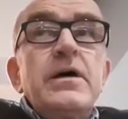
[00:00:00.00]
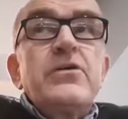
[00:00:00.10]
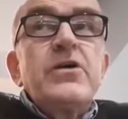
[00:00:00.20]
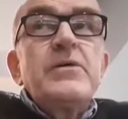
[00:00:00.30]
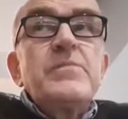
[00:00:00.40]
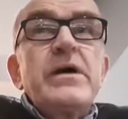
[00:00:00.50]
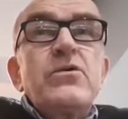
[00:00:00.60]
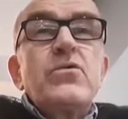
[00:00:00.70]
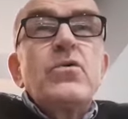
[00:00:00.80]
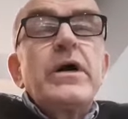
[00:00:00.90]
great
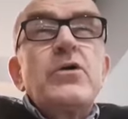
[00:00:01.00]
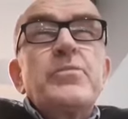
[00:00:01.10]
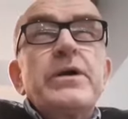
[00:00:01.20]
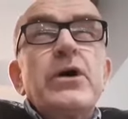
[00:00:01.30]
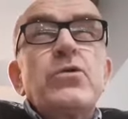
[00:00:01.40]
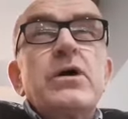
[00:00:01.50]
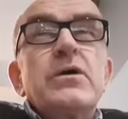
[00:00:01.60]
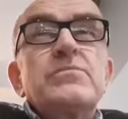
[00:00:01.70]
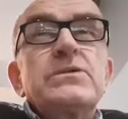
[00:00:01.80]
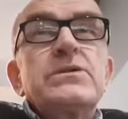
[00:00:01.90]
medical help and
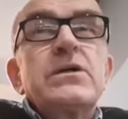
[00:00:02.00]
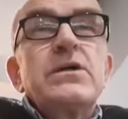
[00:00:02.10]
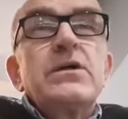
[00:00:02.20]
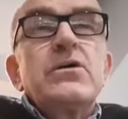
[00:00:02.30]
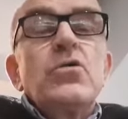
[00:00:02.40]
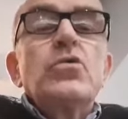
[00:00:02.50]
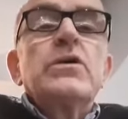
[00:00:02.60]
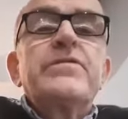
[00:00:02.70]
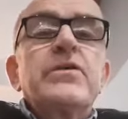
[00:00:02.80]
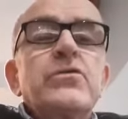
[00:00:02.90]
outcomes,
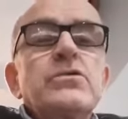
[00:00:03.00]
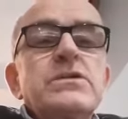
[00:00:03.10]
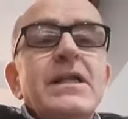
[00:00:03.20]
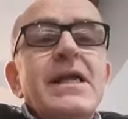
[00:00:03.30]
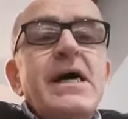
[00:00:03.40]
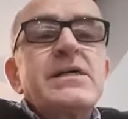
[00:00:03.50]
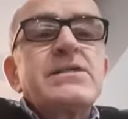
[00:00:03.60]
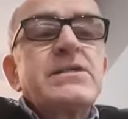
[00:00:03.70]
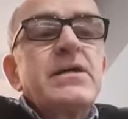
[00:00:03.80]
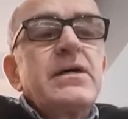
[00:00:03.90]
only for those to
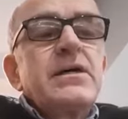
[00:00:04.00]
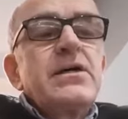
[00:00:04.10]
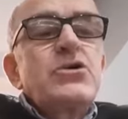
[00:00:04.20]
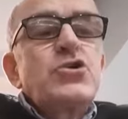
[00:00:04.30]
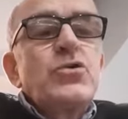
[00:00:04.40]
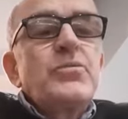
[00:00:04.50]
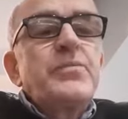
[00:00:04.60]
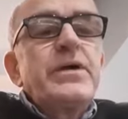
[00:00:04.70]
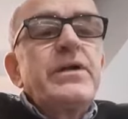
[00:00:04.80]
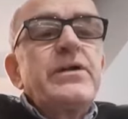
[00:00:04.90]
last a short
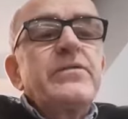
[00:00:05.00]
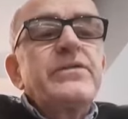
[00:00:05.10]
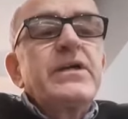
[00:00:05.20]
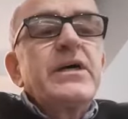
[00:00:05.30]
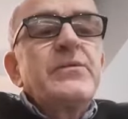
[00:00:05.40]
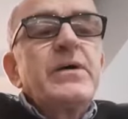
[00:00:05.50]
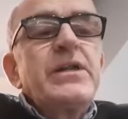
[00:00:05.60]
period of time.